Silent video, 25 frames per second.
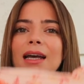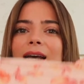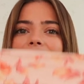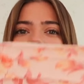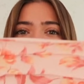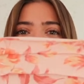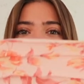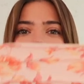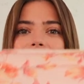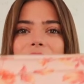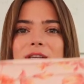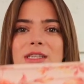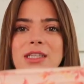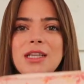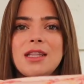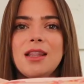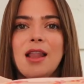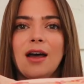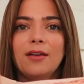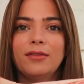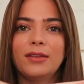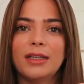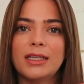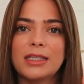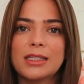It's got this
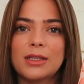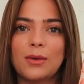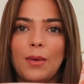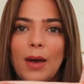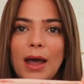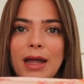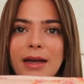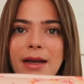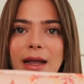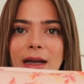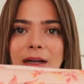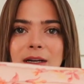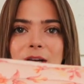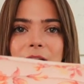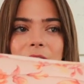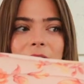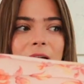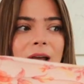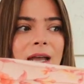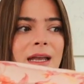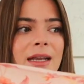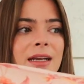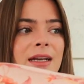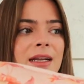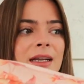lovely square
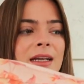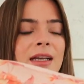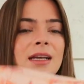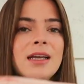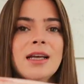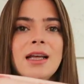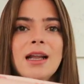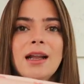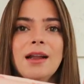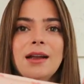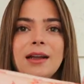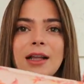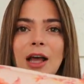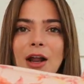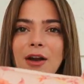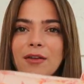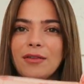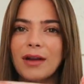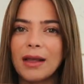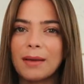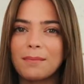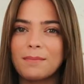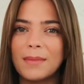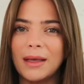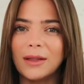neckline, kind of
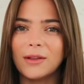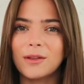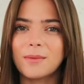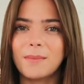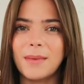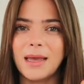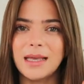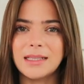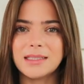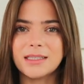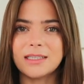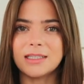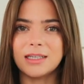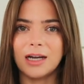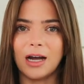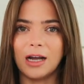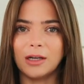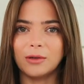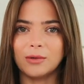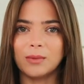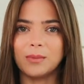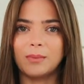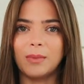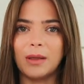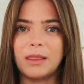like milkmaid
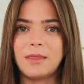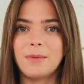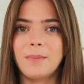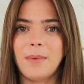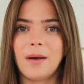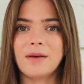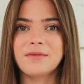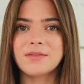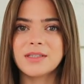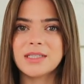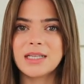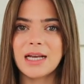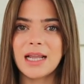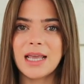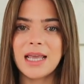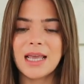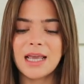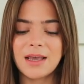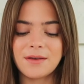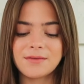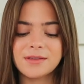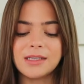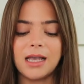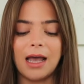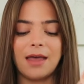style with the puff
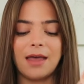sleeves.